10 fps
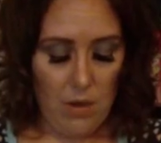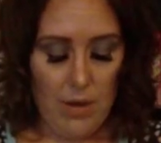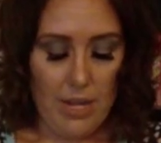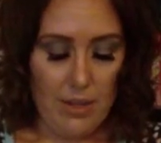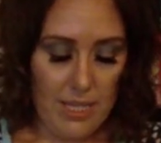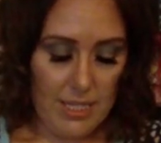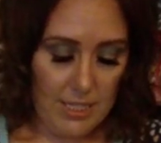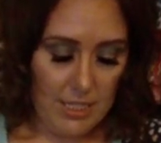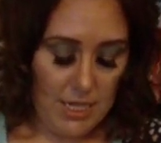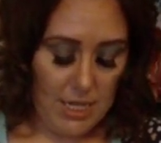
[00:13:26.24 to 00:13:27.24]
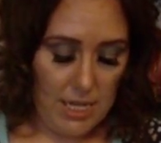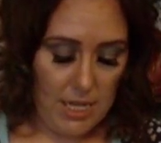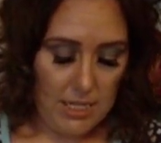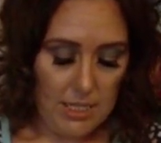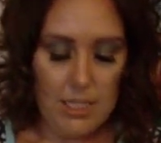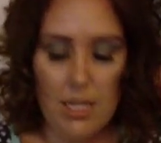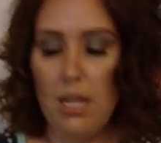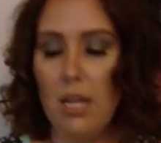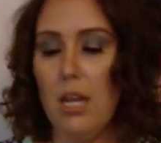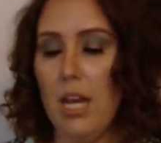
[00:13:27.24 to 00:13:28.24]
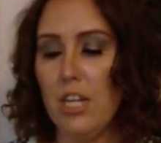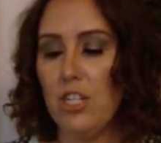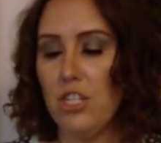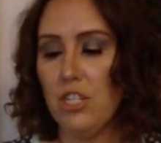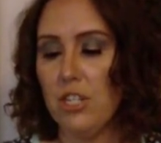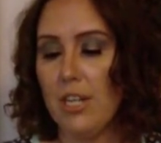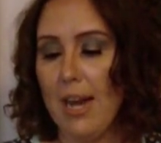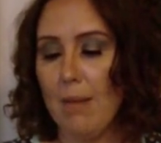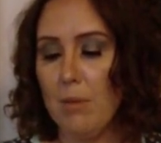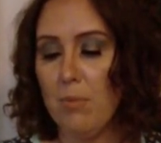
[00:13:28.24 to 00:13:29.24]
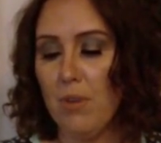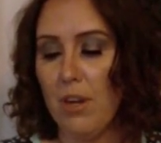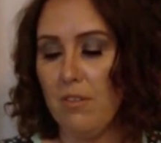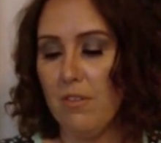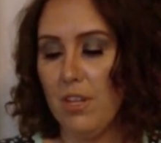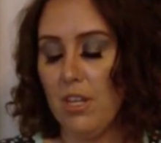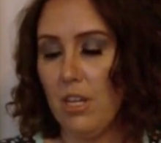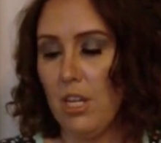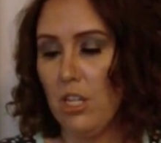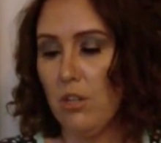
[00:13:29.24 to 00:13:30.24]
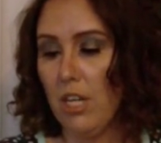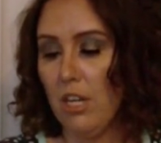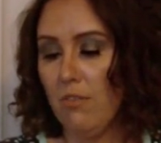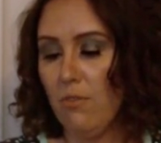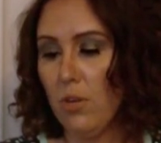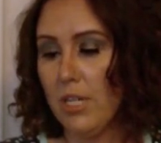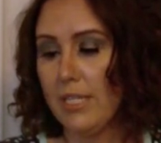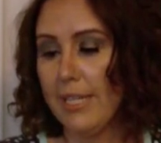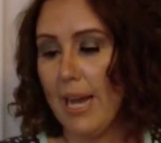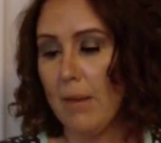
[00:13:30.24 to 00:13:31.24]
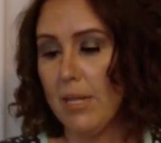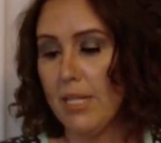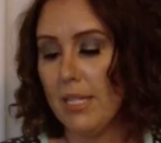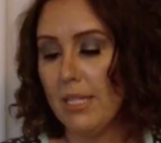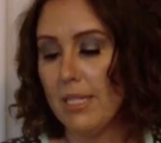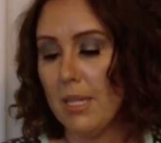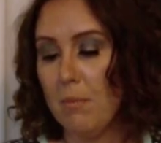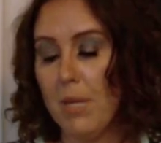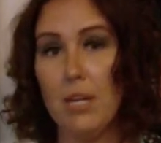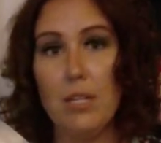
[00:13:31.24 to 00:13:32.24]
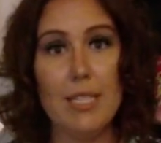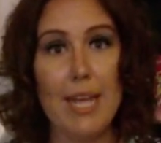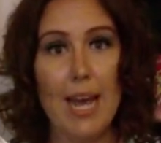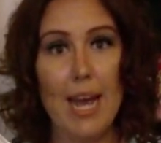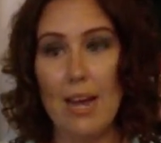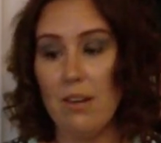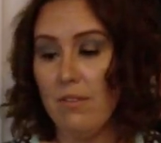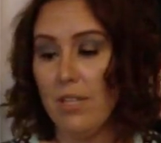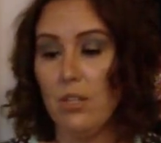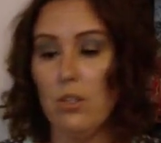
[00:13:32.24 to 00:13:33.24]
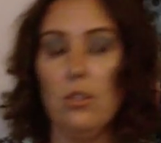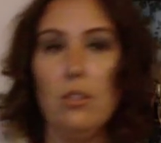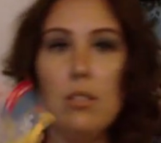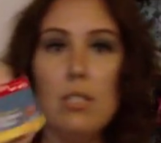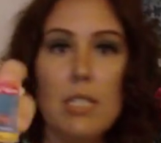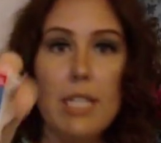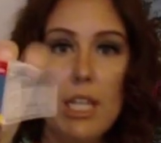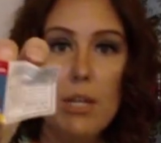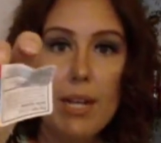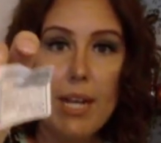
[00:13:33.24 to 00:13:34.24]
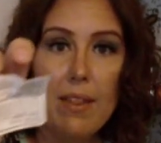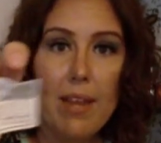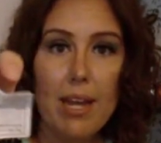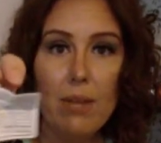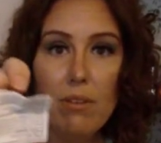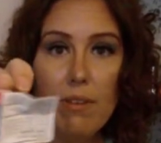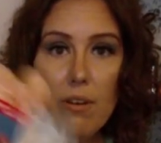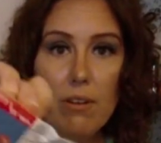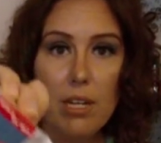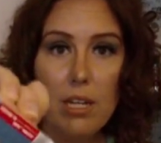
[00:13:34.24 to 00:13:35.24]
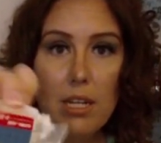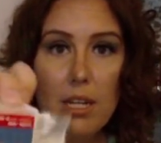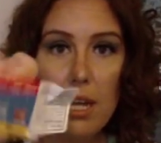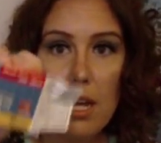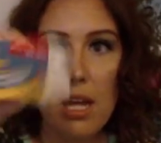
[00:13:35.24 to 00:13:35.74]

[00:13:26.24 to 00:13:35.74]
Okay, this is Assured Ibuprofen. You get 40 tablets. It's compared to Advil. So I got that, and we've already